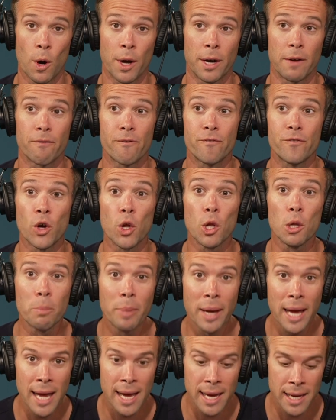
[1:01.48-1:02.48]
want a full
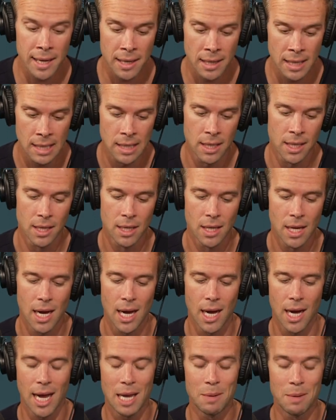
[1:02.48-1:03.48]
ban.
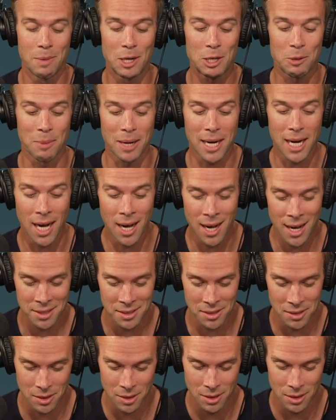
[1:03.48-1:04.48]
And Mitch
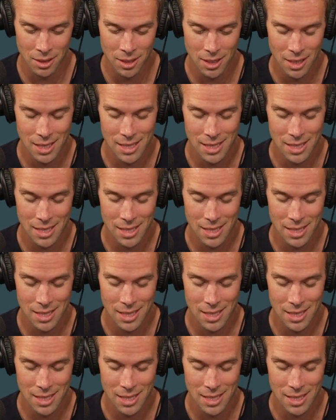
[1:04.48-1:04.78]
McConnell